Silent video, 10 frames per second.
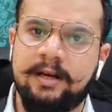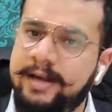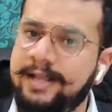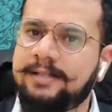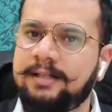
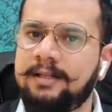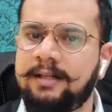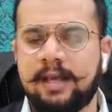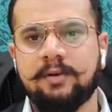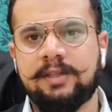diesel,
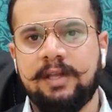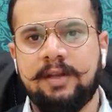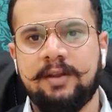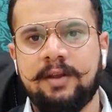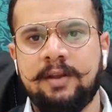
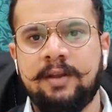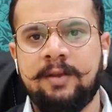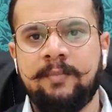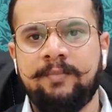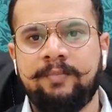kerosene,
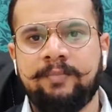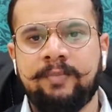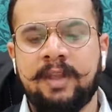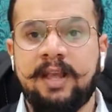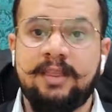
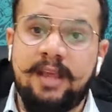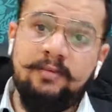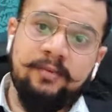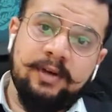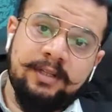and then
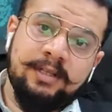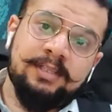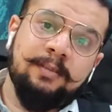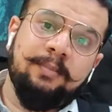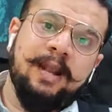further
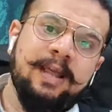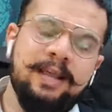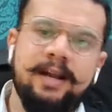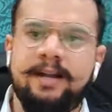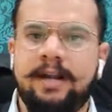supplying
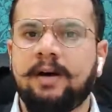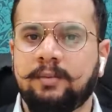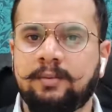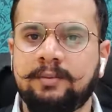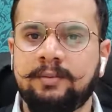it
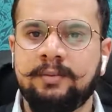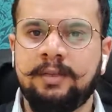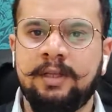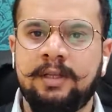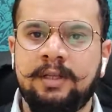down
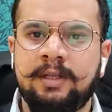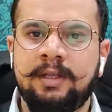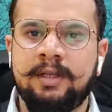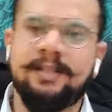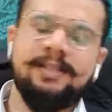
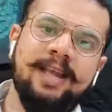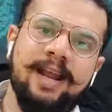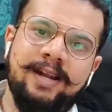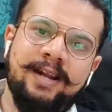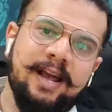is the
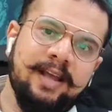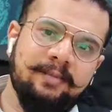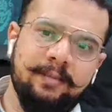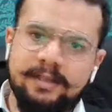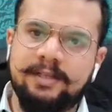entire
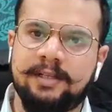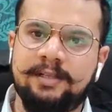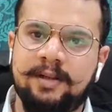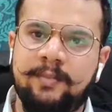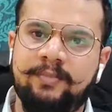
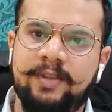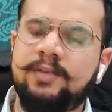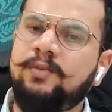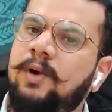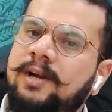business,
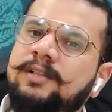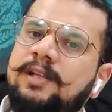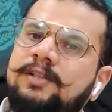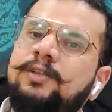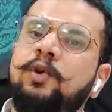is what is
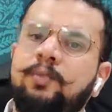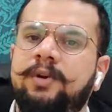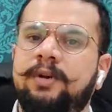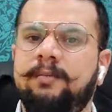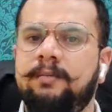
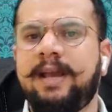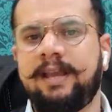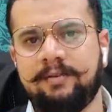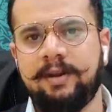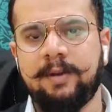assumed by
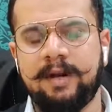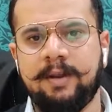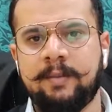everybody.